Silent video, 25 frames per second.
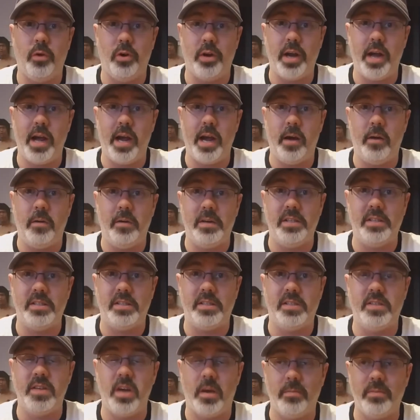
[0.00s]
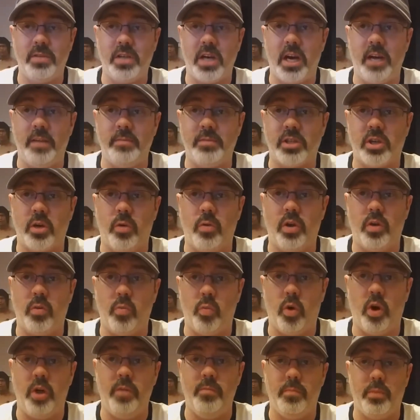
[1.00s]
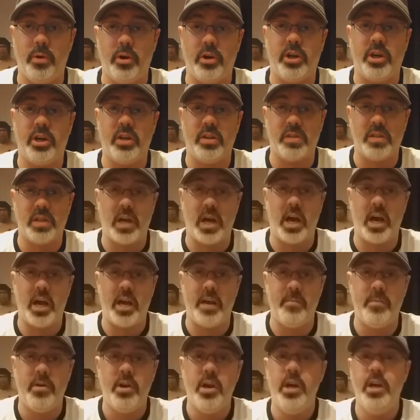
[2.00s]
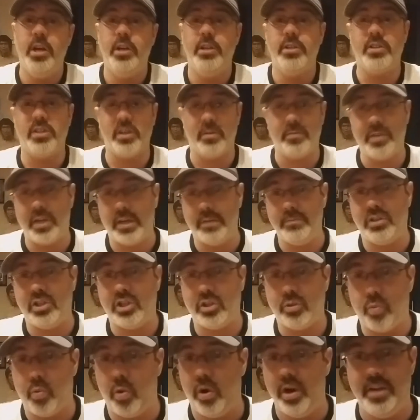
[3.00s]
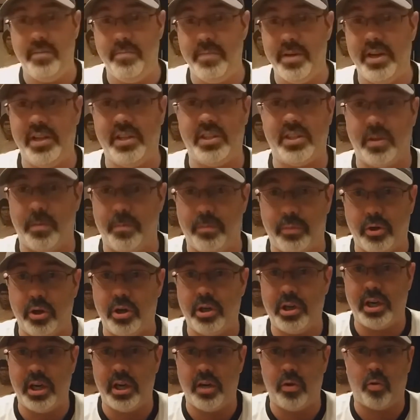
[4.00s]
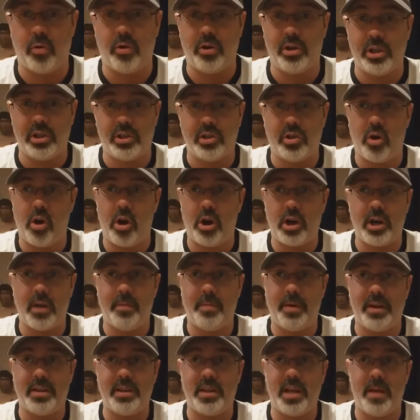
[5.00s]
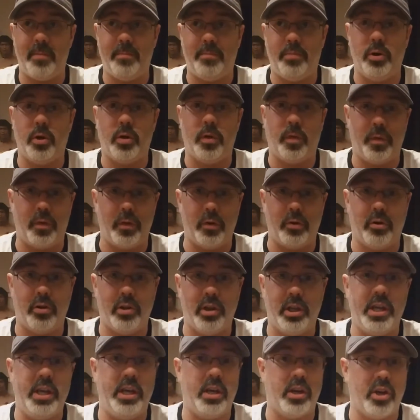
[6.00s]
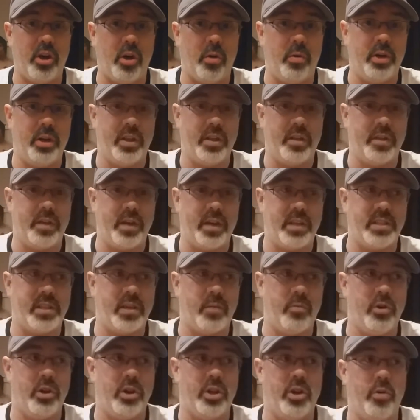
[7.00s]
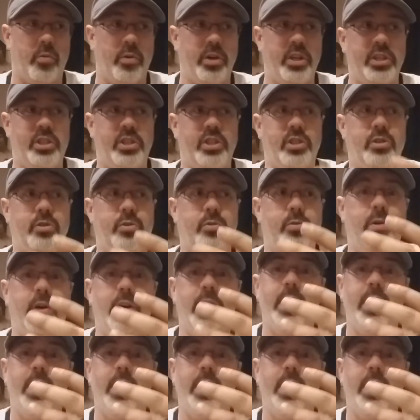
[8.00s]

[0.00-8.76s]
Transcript: now and sometimes going one book at a time, sometimes 20 minutes a book in order to talk about that book thoroughly and go into the things I want to go into.